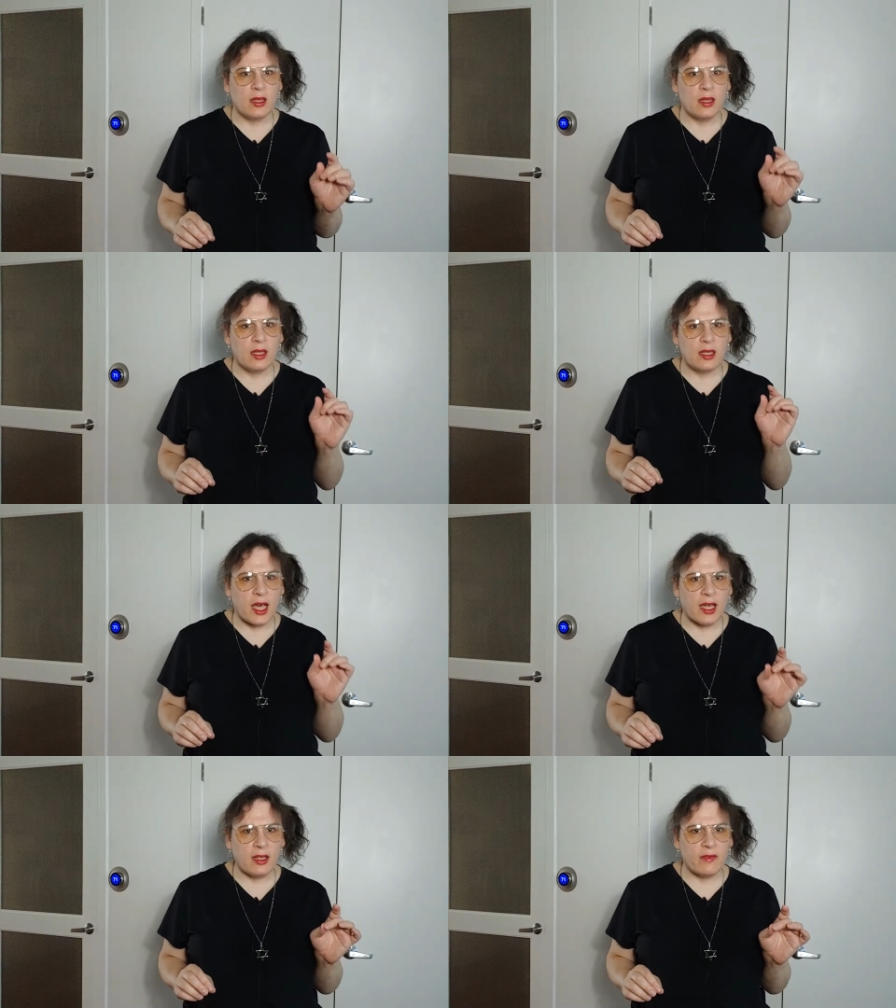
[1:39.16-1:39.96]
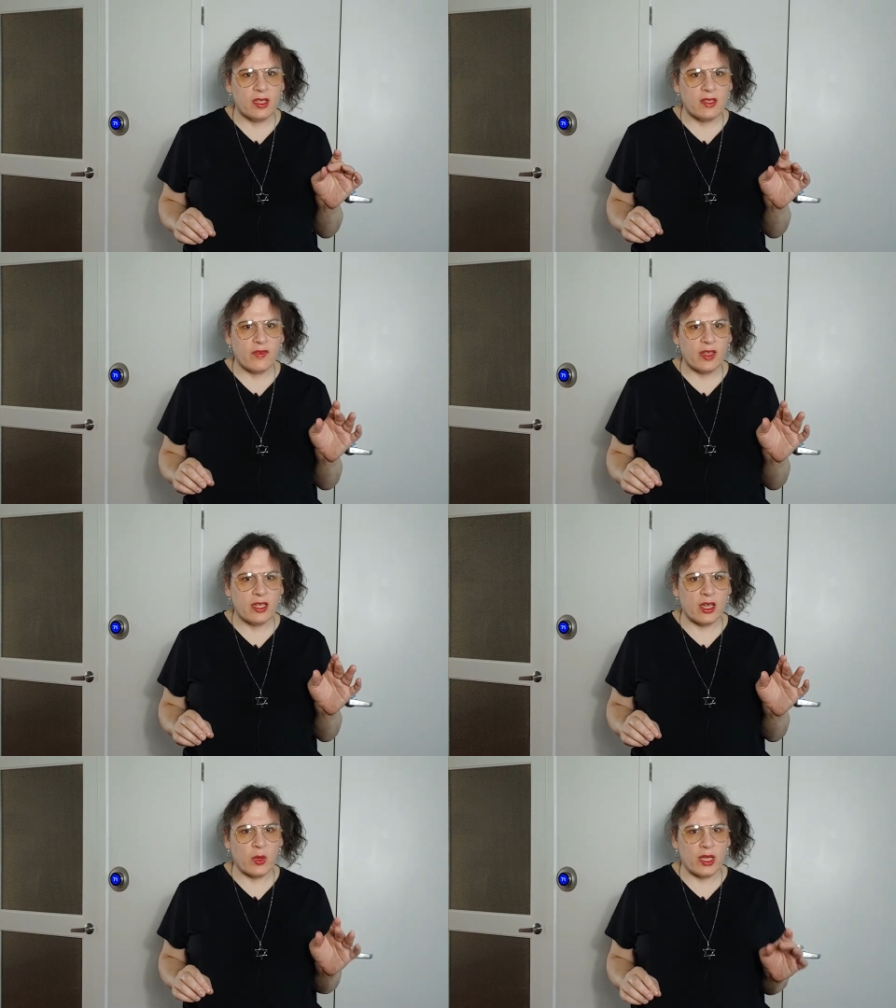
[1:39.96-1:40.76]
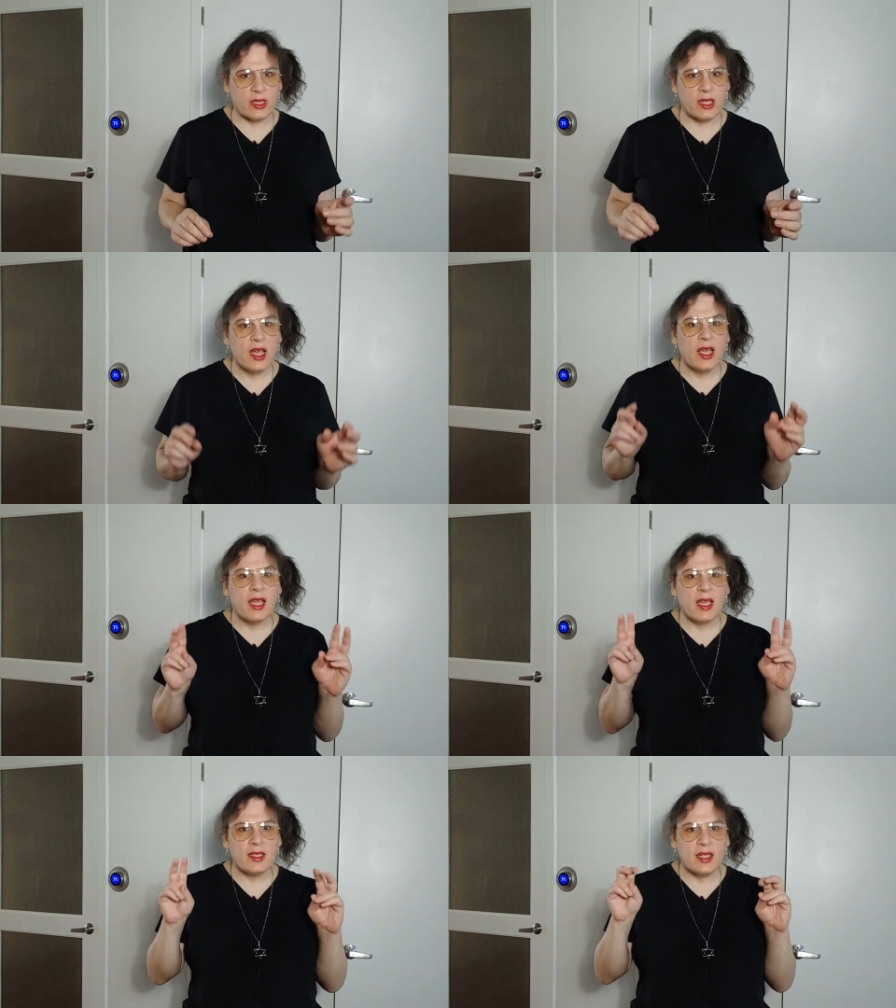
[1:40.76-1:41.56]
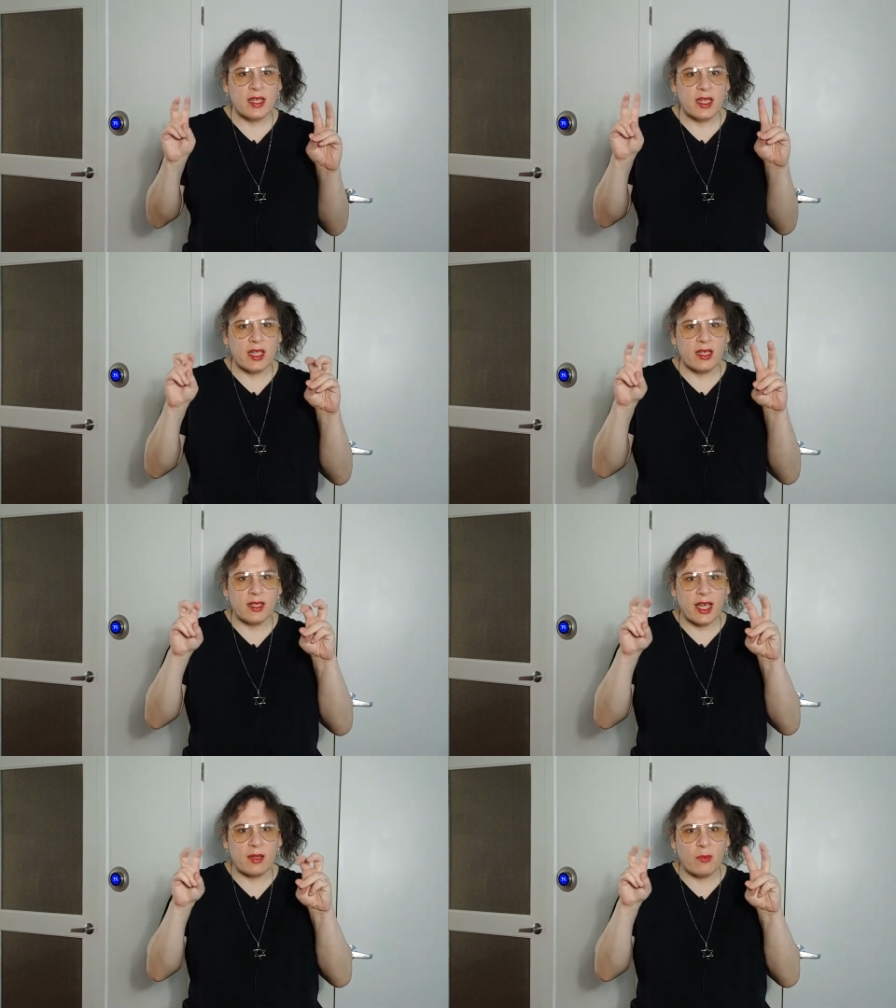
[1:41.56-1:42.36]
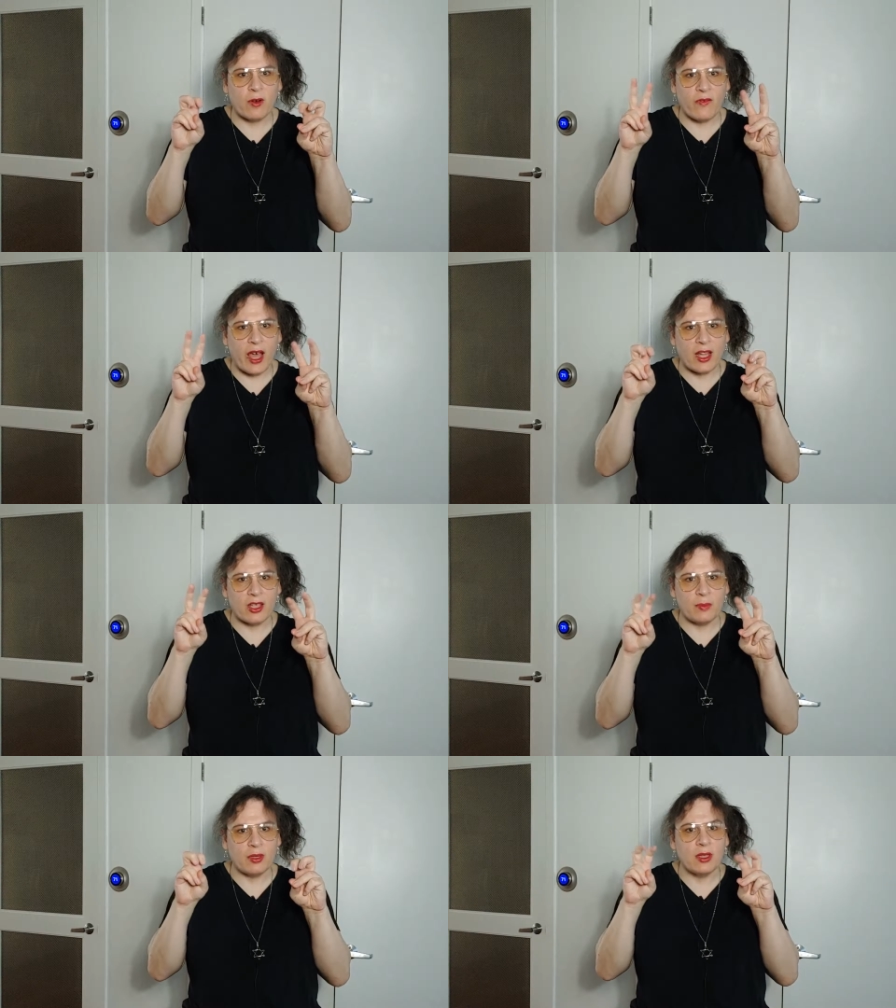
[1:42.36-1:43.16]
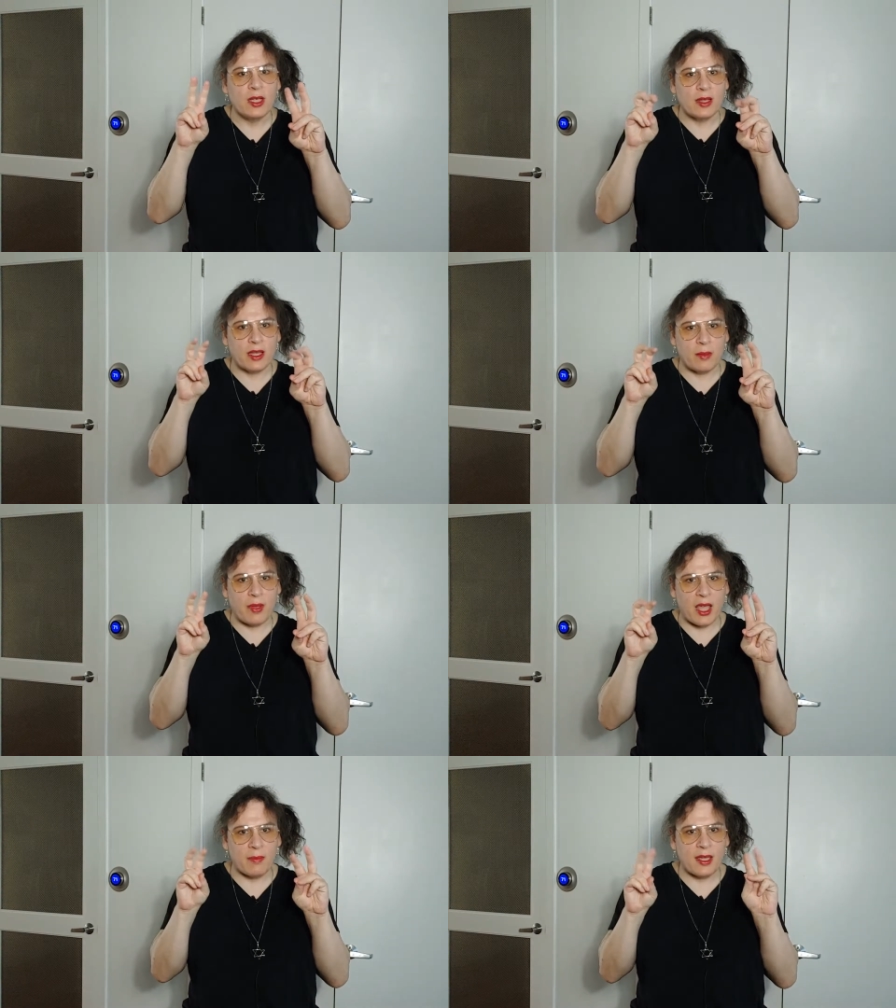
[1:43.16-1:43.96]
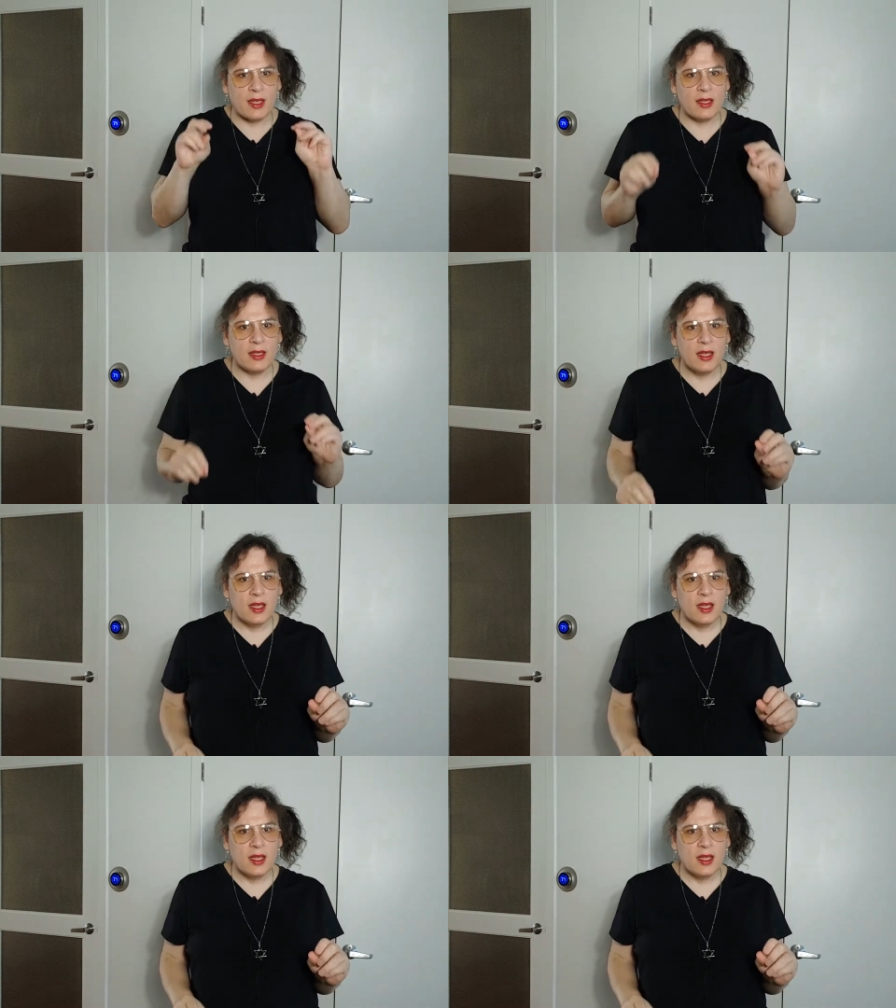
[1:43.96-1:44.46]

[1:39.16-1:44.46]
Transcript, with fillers: The title of this video is is an eagle egg more valuable than a baby?